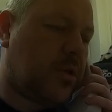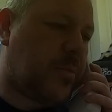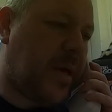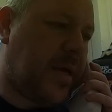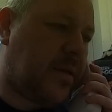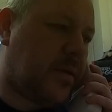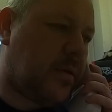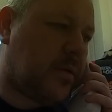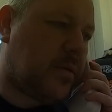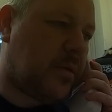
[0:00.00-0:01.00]
what do you mean?
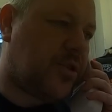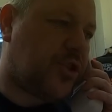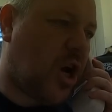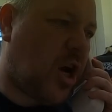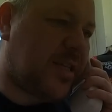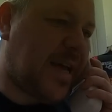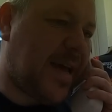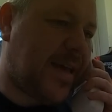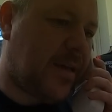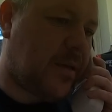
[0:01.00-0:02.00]

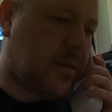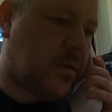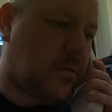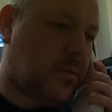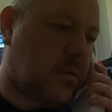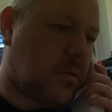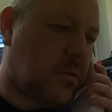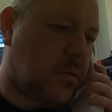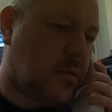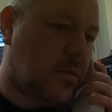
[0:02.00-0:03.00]
Sade.
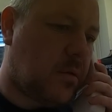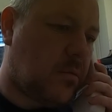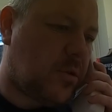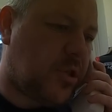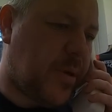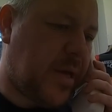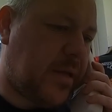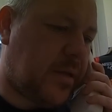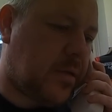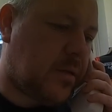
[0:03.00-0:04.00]
What do you
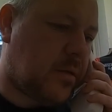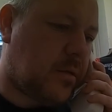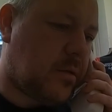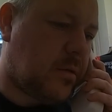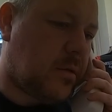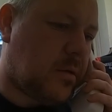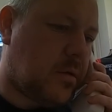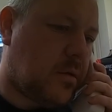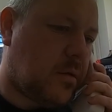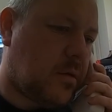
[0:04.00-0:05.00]
mean?
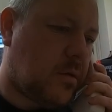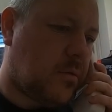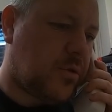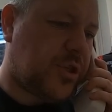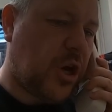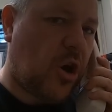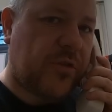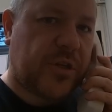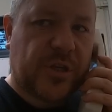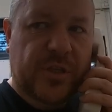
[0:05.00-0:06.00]
Is she
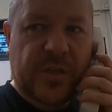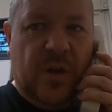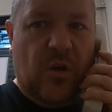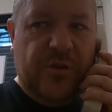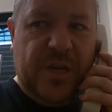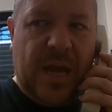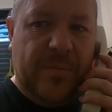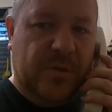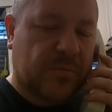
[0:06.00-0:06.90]
Irish? Is it an Irish name or